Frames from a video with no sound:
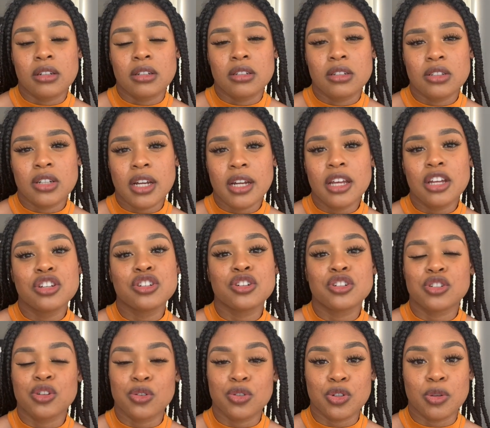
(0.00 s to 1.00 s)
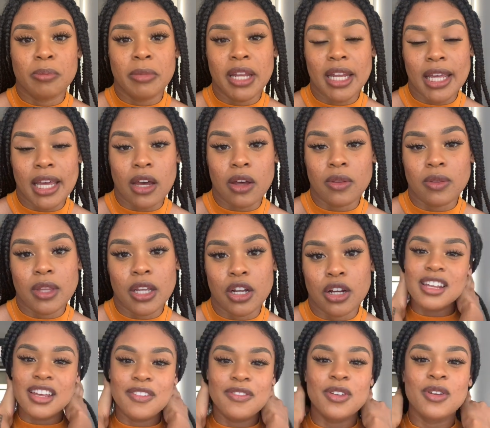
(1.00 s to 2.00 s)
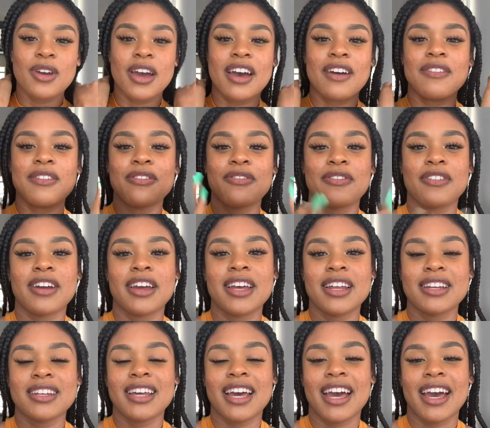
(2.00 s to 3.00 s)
Try to get your social media out there. If you have a friend